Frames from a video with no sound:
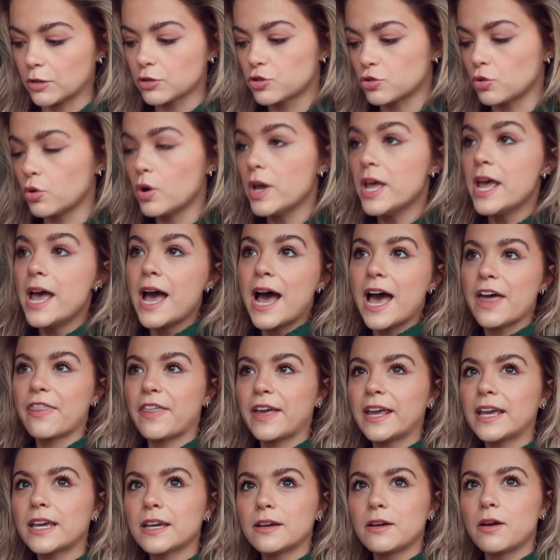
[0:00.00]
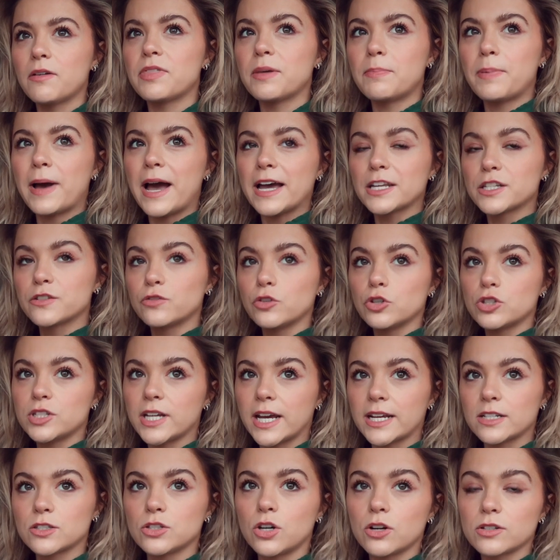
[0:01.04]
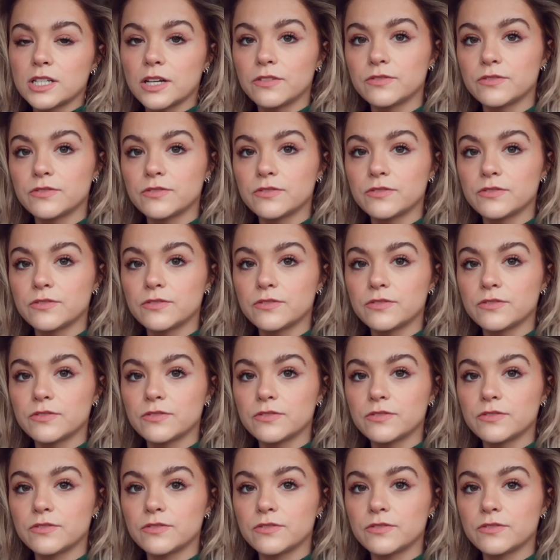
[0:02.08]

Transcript: So I think the past few TikToks